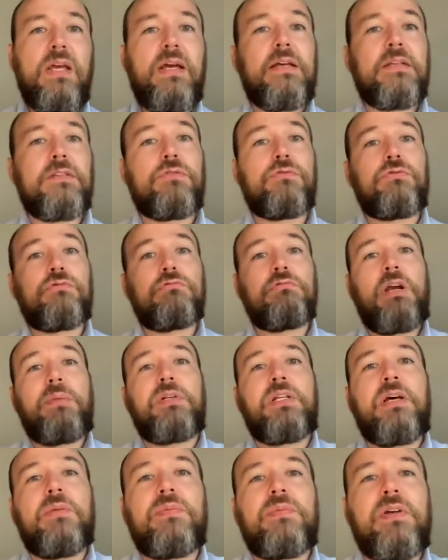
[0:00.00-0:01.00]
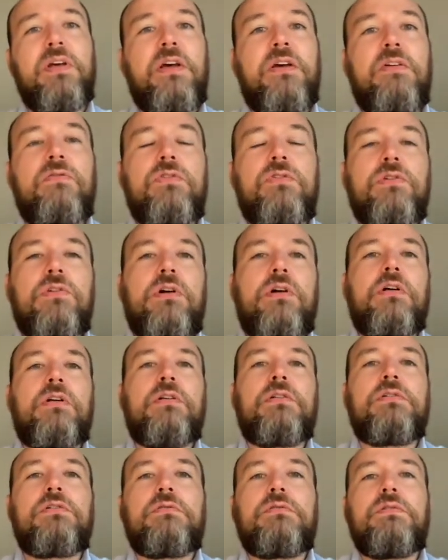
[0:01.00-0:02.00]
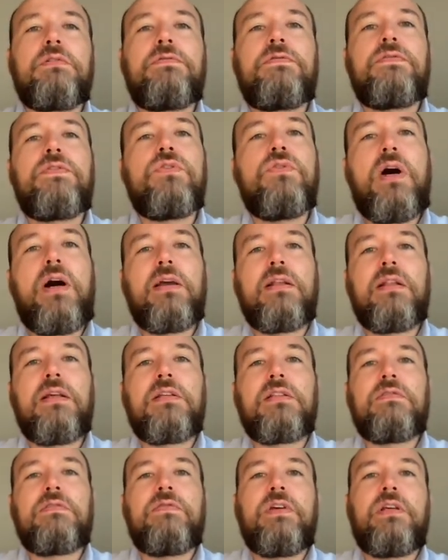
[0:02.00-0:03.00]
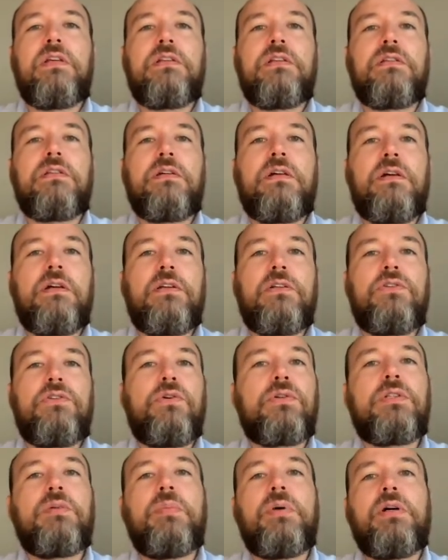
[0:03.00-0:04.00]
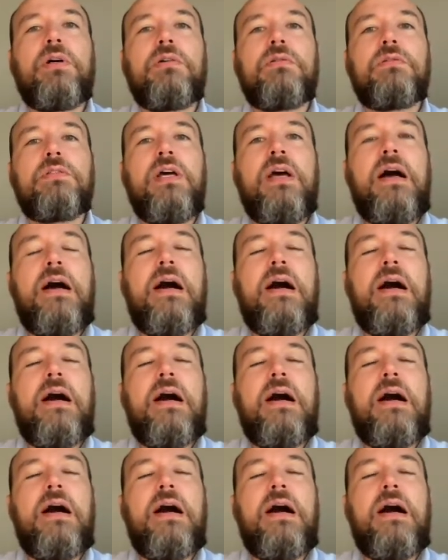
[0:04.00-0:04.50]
So to wrap it up, there are a few highlights that I talked about,